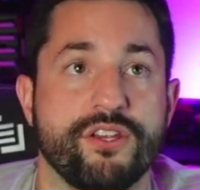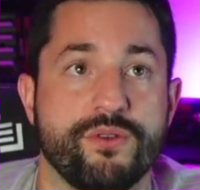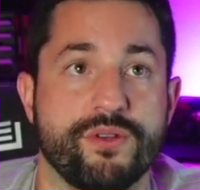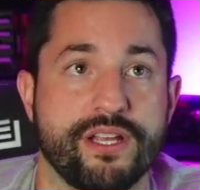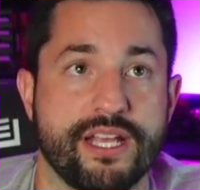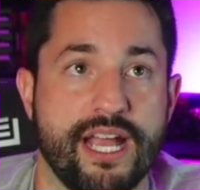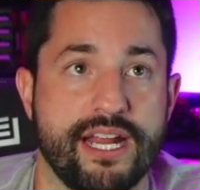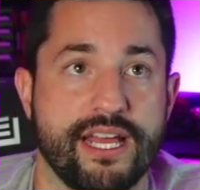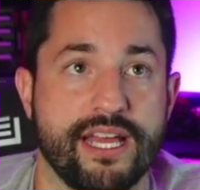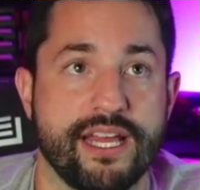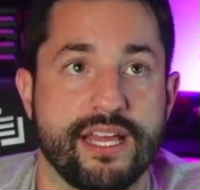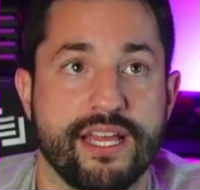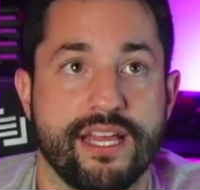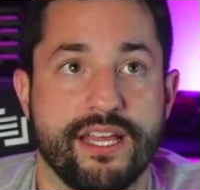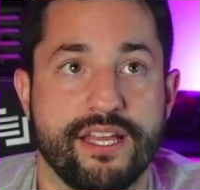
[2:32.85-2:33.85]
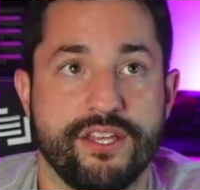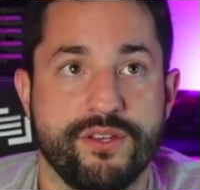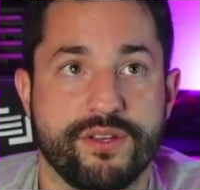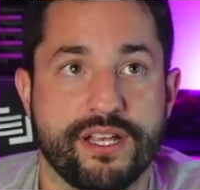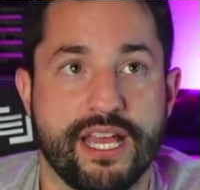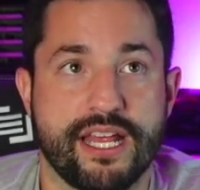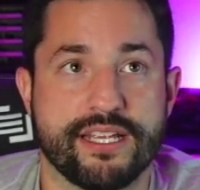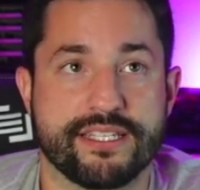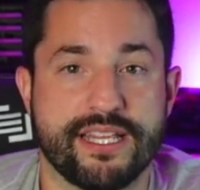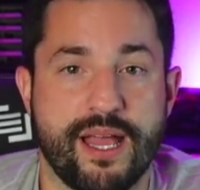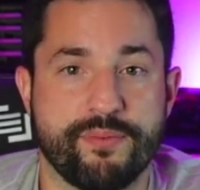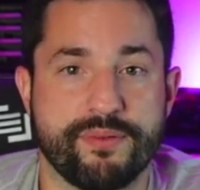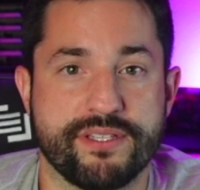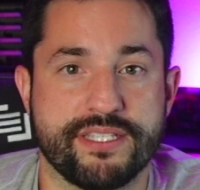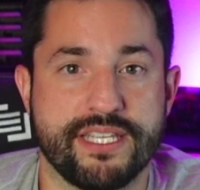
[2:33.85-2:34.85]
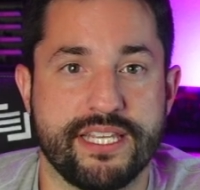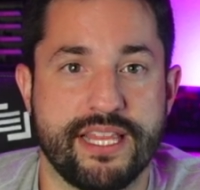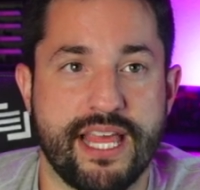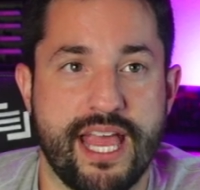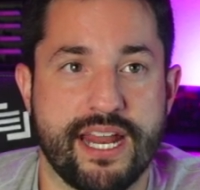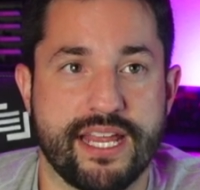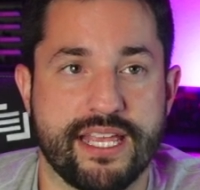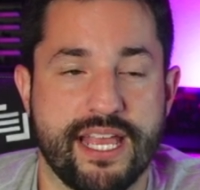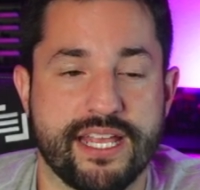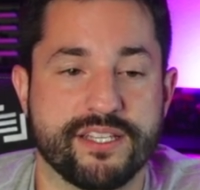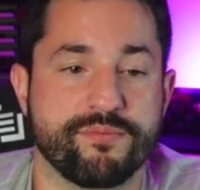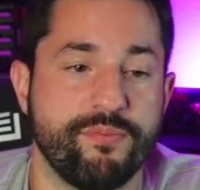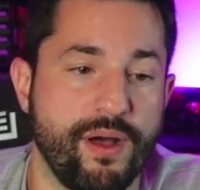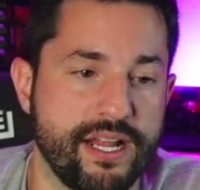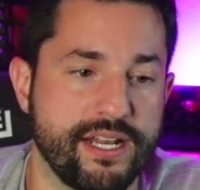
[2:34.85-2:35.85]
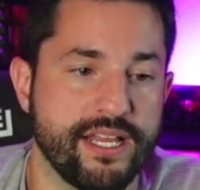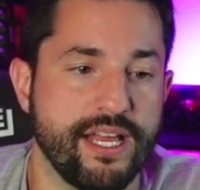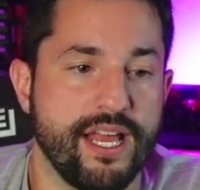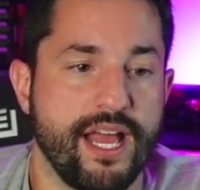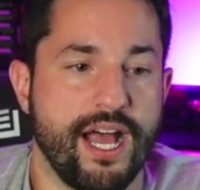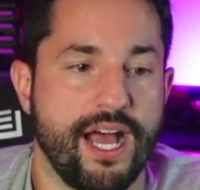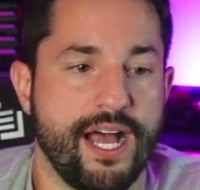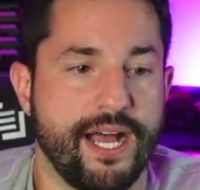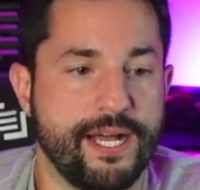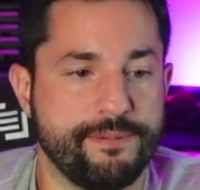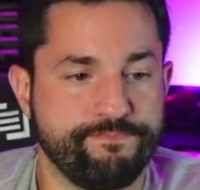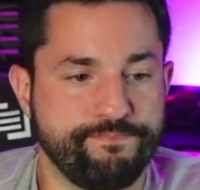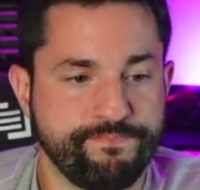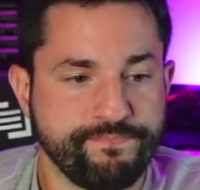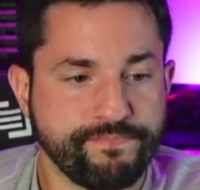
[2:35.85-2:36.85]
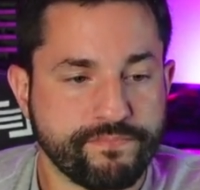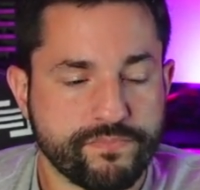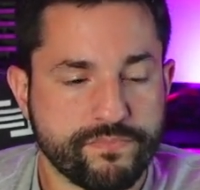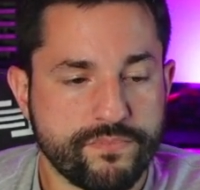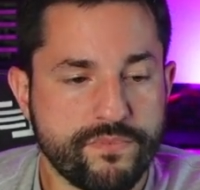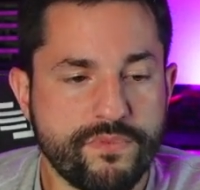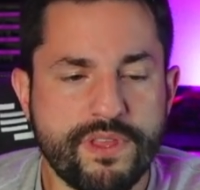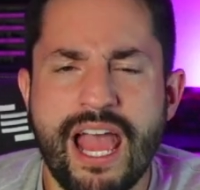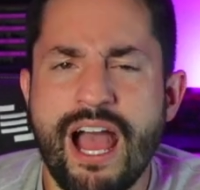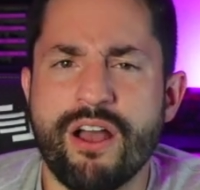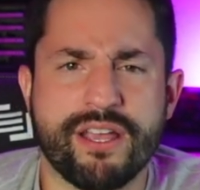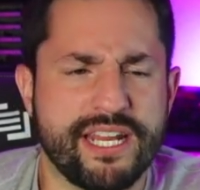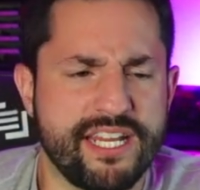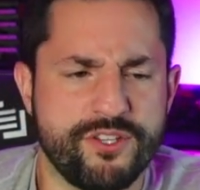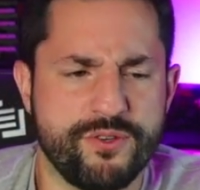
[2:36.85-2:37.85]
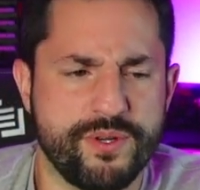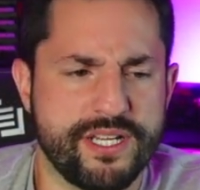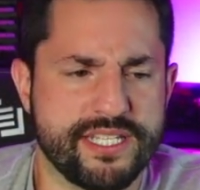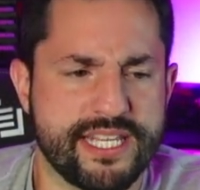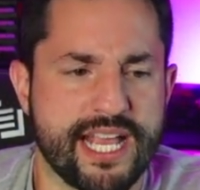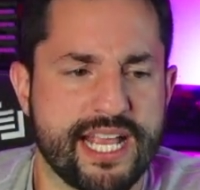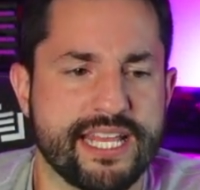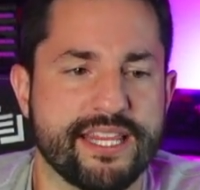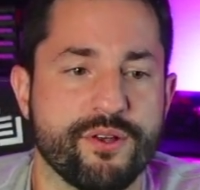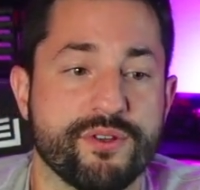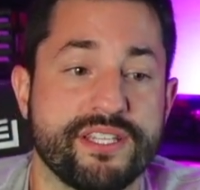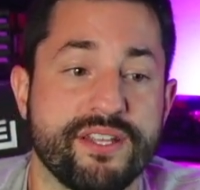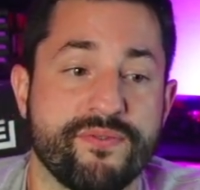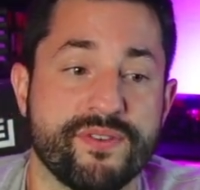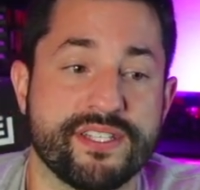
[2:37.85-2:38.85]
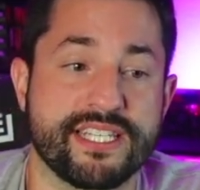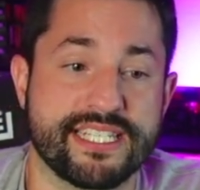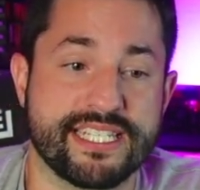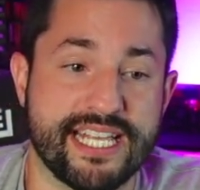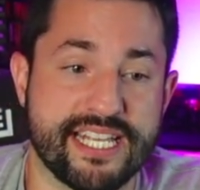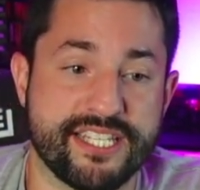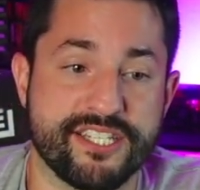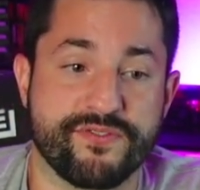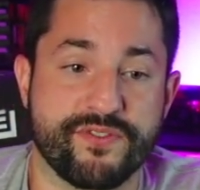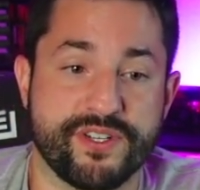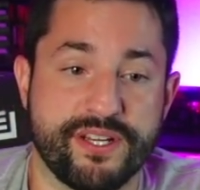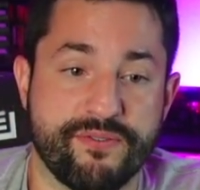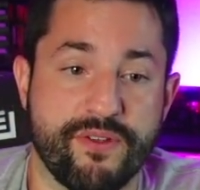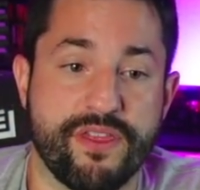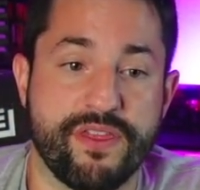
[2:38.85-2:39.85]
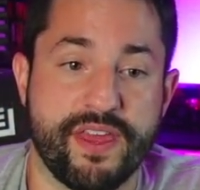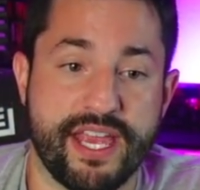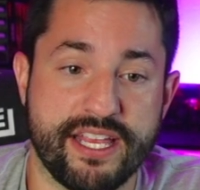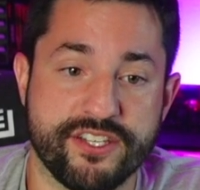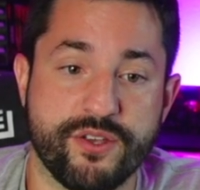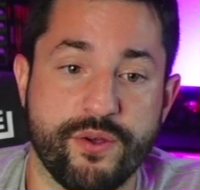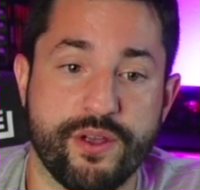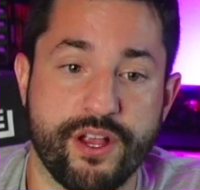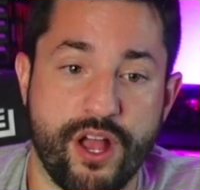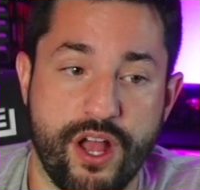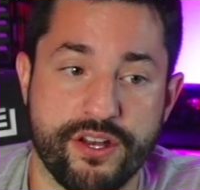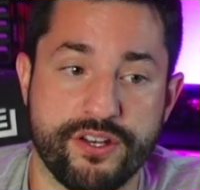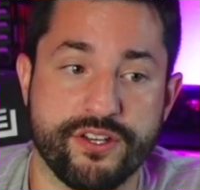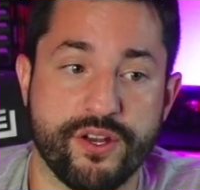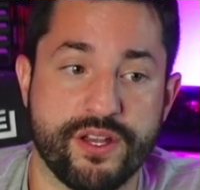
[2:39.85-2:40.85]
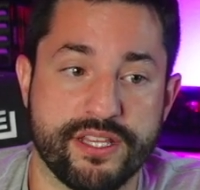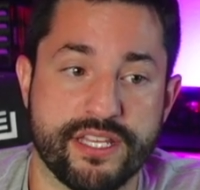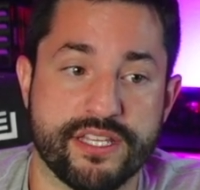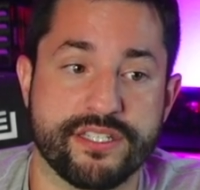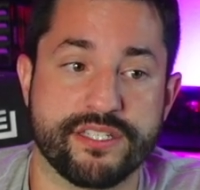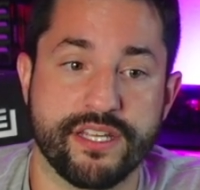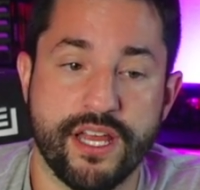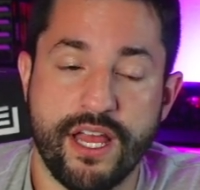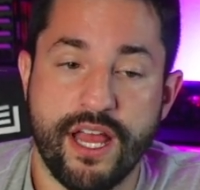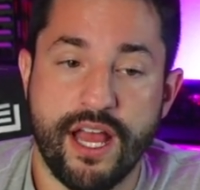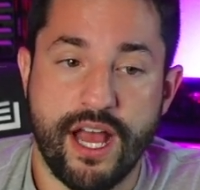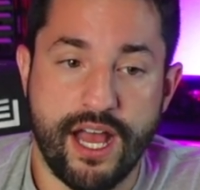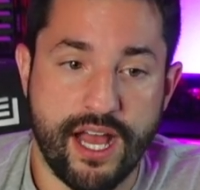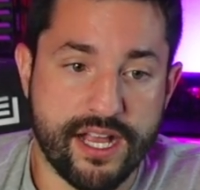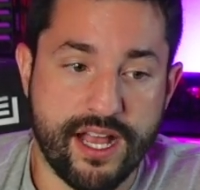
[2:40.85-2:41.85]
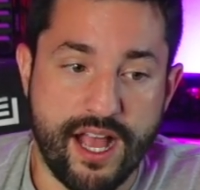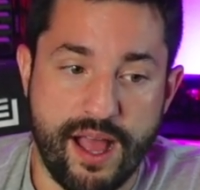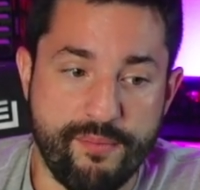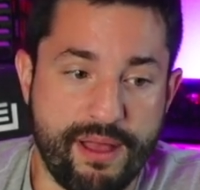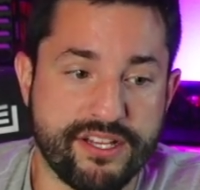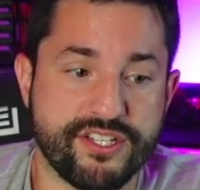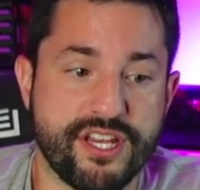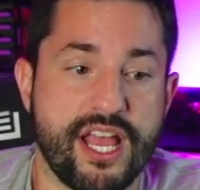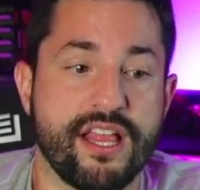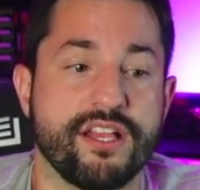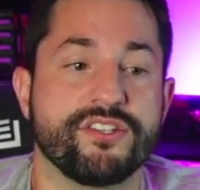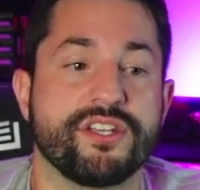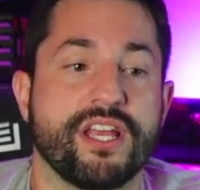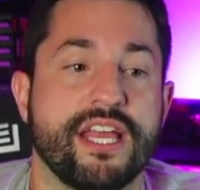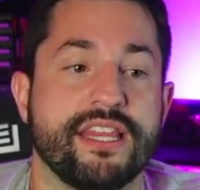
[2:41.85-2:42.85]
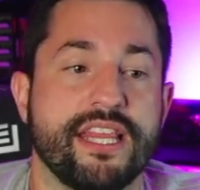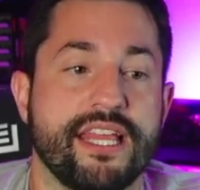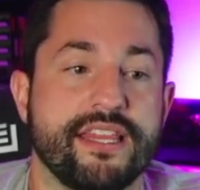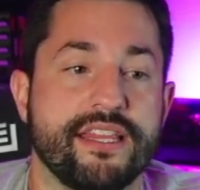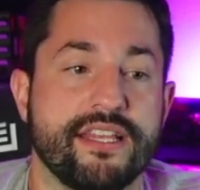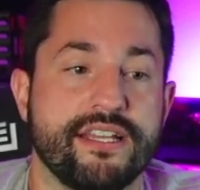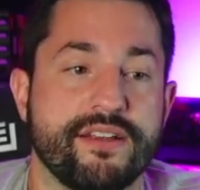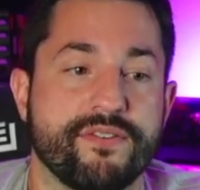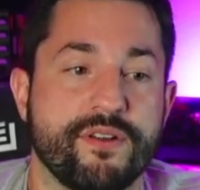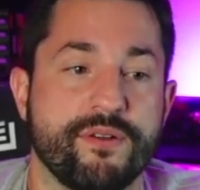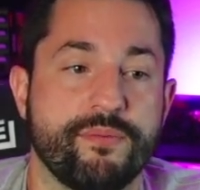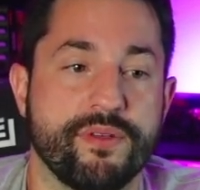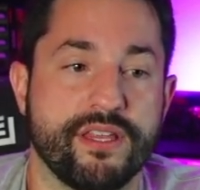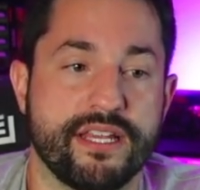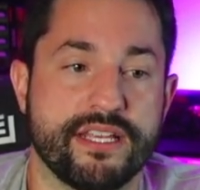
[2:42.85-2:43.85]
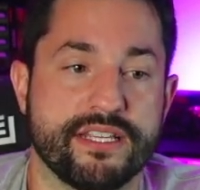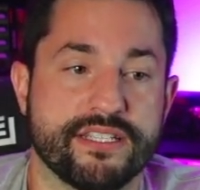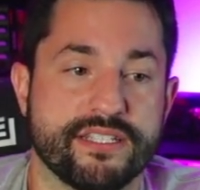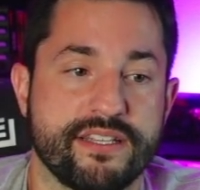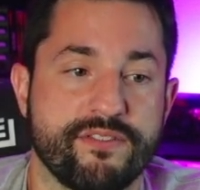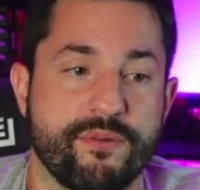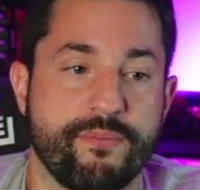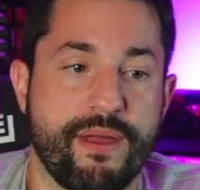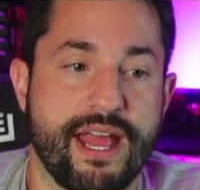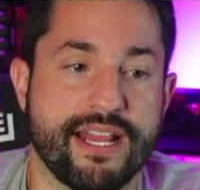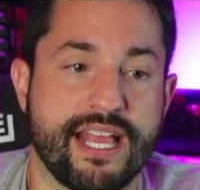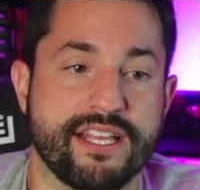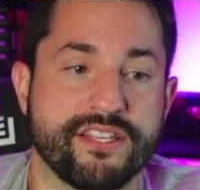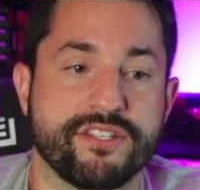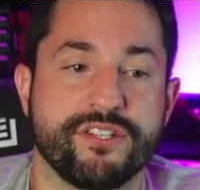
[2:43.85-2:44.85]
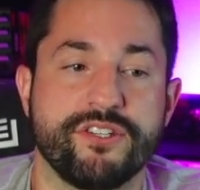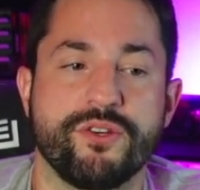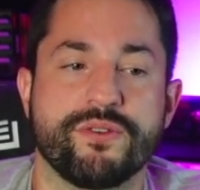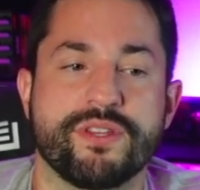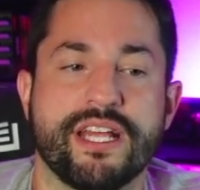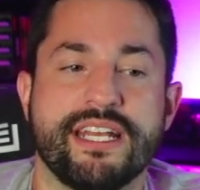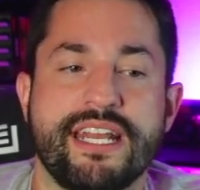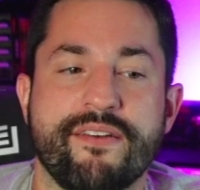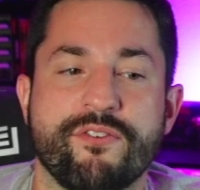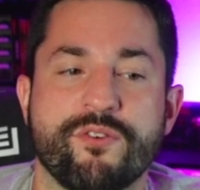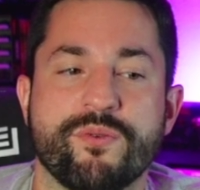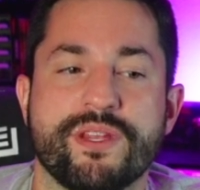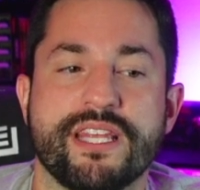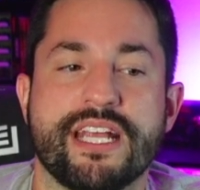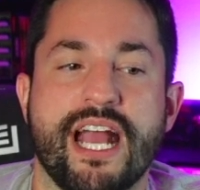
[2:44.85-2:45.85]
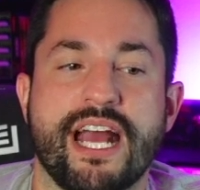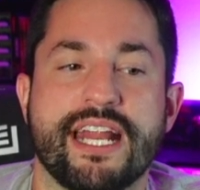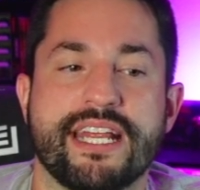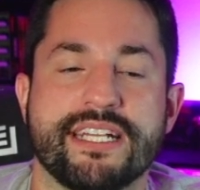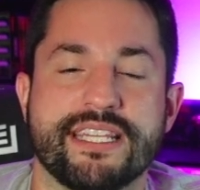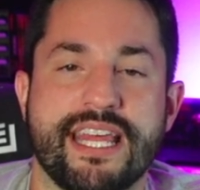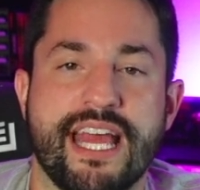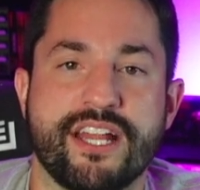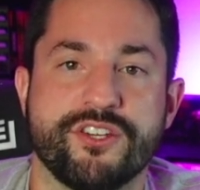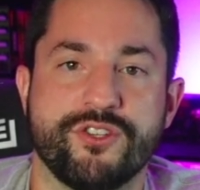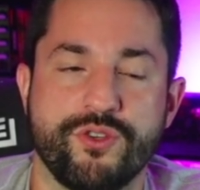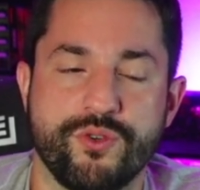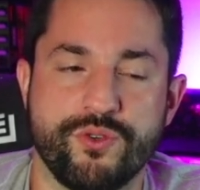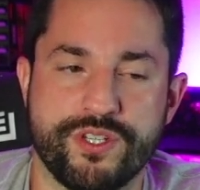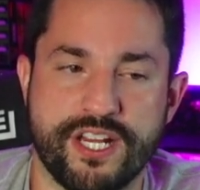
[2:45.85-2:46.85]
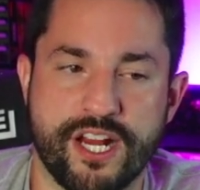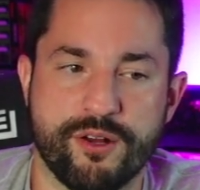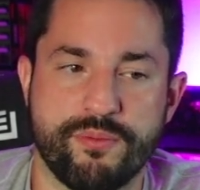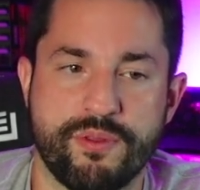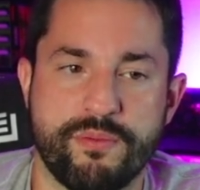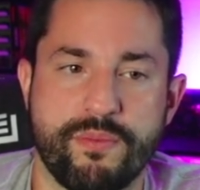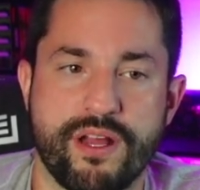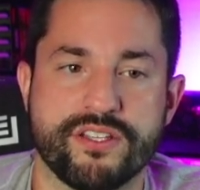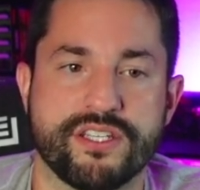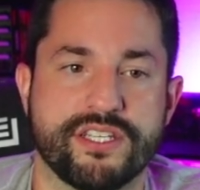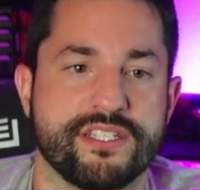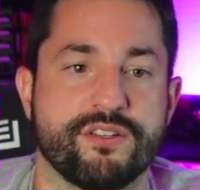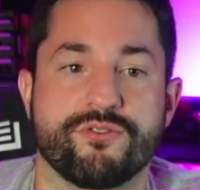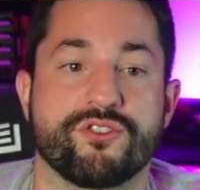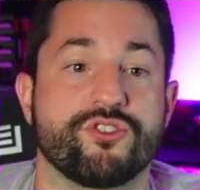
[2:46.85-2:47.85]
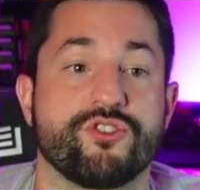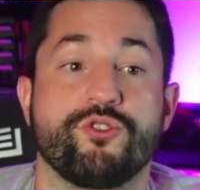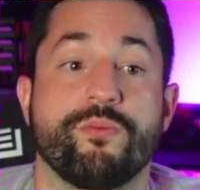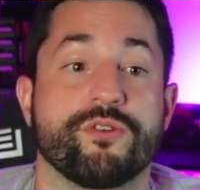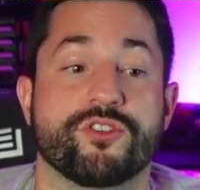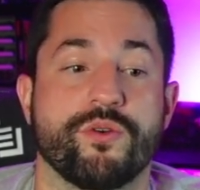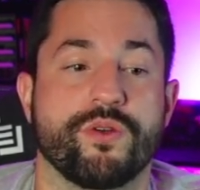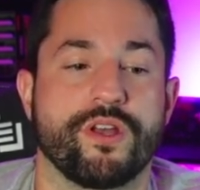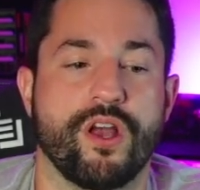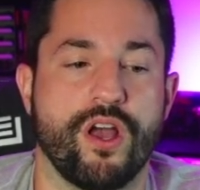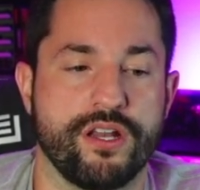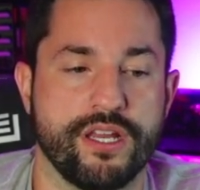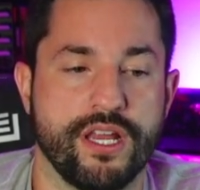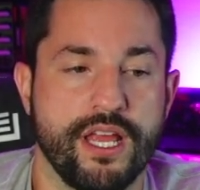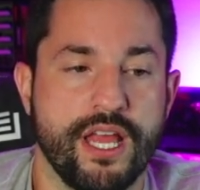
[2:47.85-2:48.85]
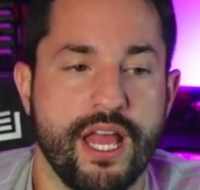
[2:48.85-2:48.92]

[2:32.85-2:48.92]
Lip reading: You can kind of stop and see that, I guess. But I'll get into it in a second. There was different successes for different things going on during this combat challenge, and then the different abilities and stuff the bad guys can do that I never really got into that too terribly much because there's just too much going on.